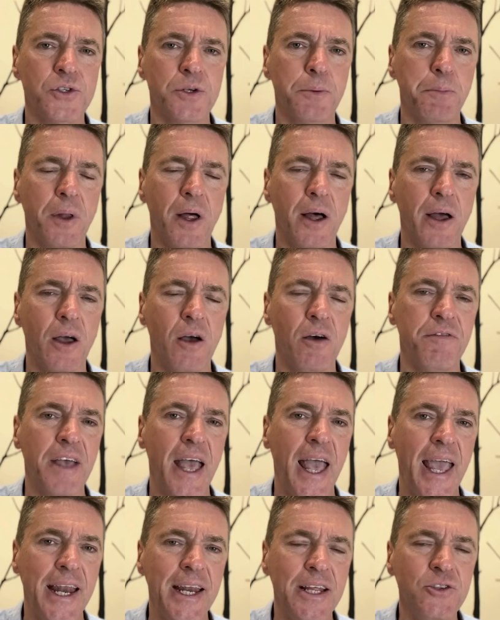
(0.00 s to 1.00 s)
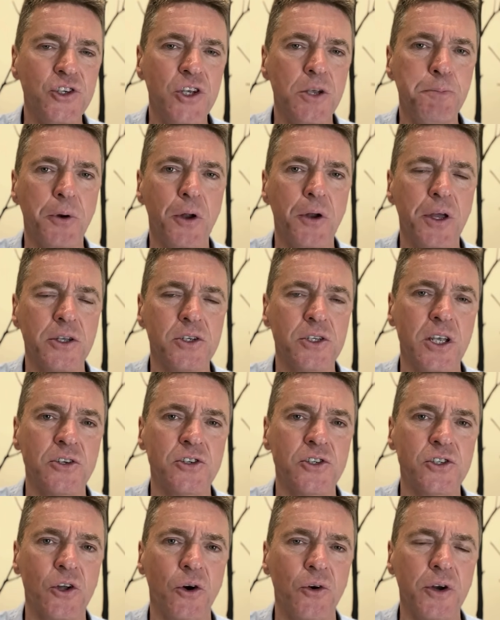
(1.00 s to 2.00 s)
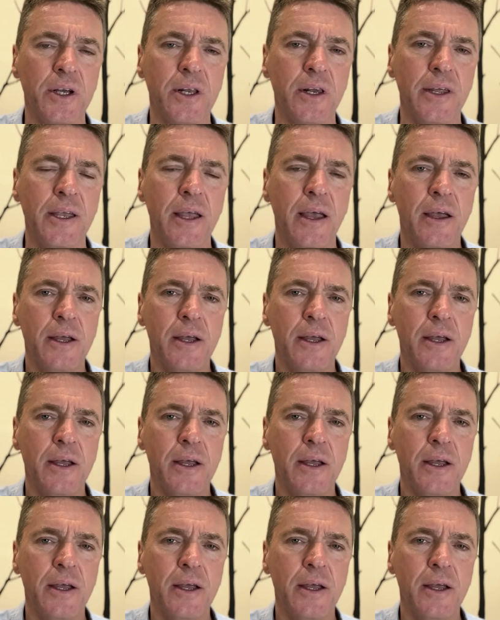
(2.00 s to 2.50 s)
supplier of energy products historically,